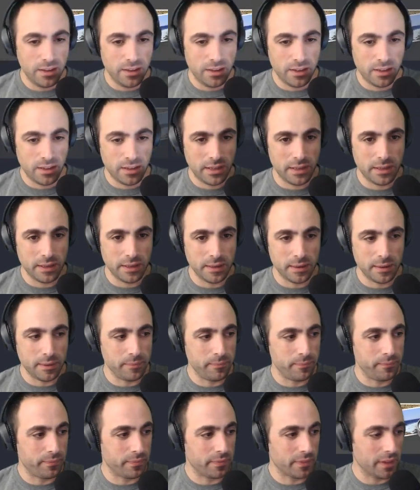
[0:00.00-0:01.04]

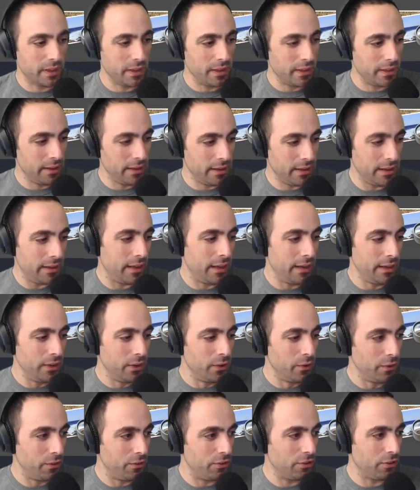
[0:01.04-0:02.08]
And I
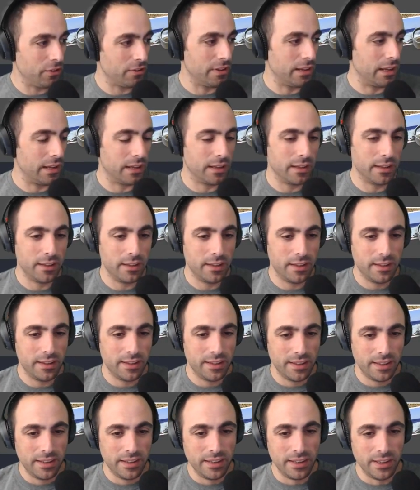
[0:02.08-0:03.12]
know it's just like,
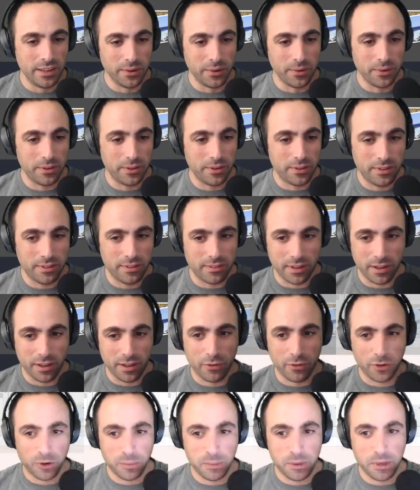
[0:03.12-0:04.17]
it's like
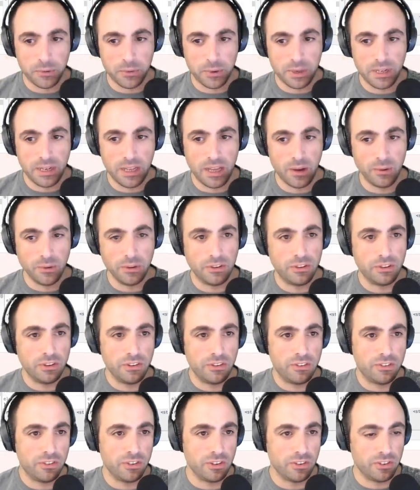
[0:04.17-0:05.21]
me right now
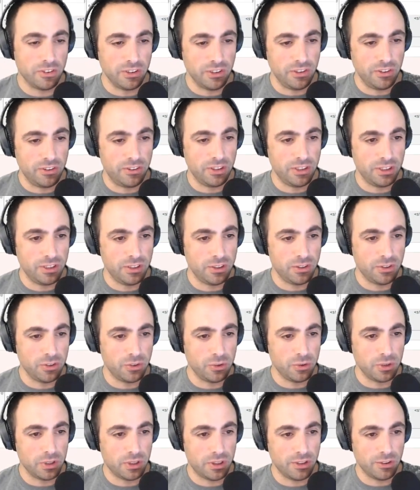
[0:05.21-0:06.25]
it's just easier to
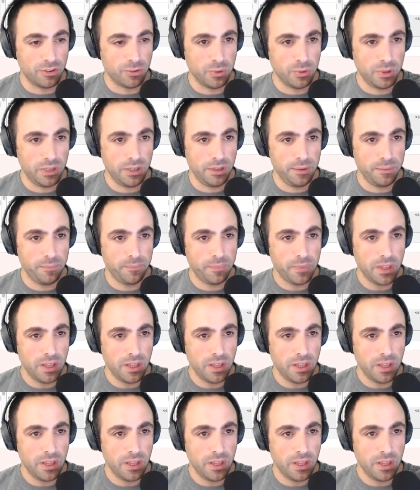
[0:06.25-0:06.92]
do it this way.